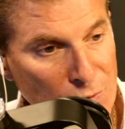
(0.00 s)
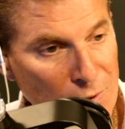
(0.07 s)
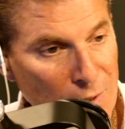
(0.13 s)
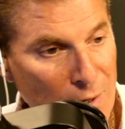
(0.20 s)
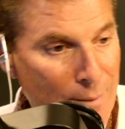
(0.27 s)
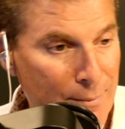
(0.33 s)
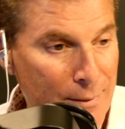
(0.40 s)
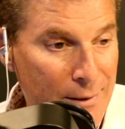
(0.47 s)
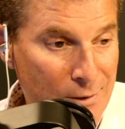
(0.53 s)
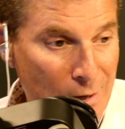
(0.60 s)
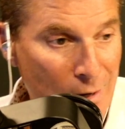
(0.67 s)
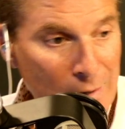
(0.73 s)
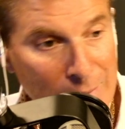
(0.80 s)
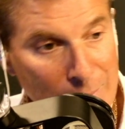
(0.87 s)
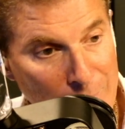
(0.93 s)
So I'm going
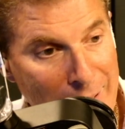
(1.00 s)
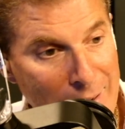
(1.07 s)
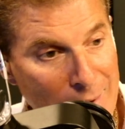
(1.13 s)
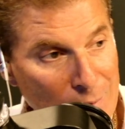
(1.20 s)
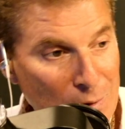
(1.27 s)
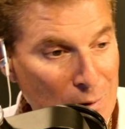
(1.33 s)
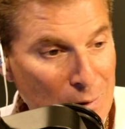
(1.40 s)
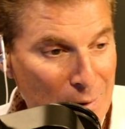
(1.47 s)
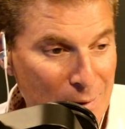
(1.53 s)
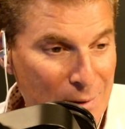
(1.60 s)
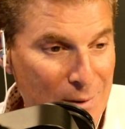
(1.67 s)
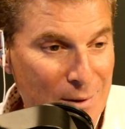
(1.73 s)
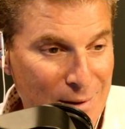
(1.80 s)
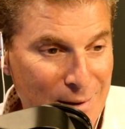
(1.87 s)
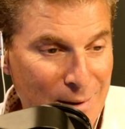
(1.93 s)

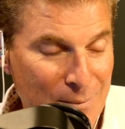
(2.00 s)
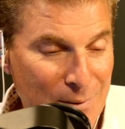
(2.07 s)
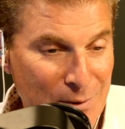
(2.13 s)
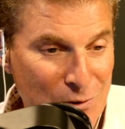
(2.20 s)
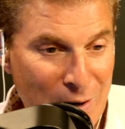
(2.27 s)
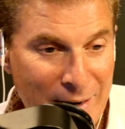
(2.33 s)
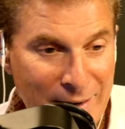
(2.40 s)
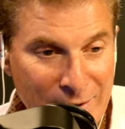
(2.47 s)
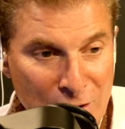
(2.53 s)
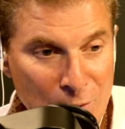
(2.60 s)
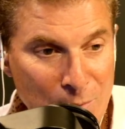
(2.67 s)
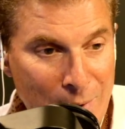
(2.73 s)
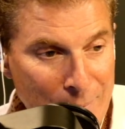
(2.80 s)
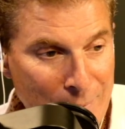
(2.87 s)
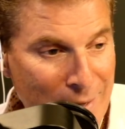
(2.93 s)
to try to do
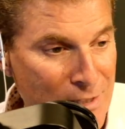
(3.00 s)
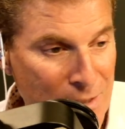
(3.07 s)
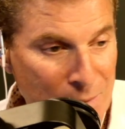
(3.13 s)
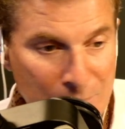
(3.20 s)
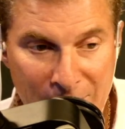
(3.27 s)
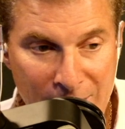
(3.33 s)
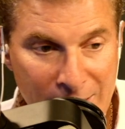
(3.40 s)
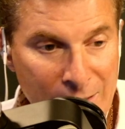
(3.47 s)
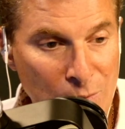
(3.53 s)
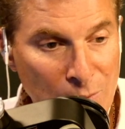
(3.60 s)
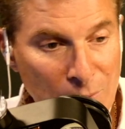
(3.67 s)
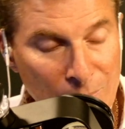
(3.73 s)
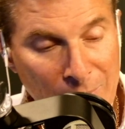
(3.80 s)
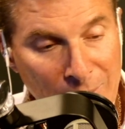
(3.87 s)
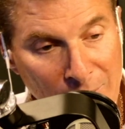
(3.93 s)
my best to be
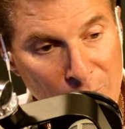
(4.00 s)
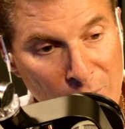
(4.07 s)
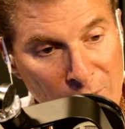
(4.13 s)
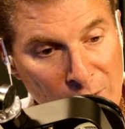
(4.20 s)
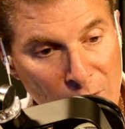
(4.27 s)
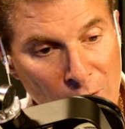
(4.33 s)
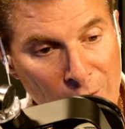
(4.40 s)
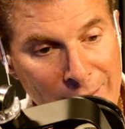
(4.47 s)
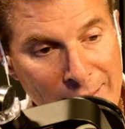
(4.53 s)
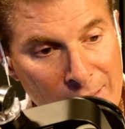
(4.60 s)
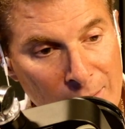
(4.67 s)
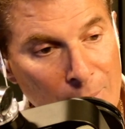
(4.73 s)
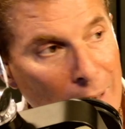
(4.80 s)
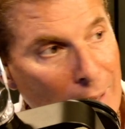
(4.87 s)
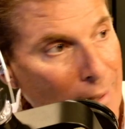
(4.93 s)
equal. But when you look at
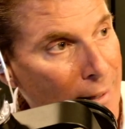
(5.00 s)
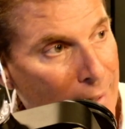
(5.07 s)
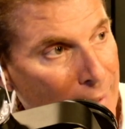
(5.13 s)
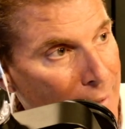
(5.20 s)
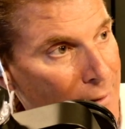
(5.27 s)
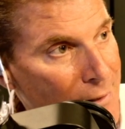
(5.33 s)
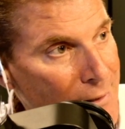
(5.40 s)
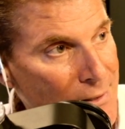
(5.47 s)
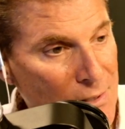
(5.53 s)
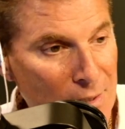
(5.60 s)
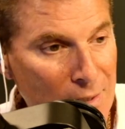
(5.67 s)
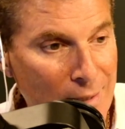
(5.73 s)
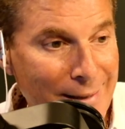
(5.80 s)
Kamala Harris,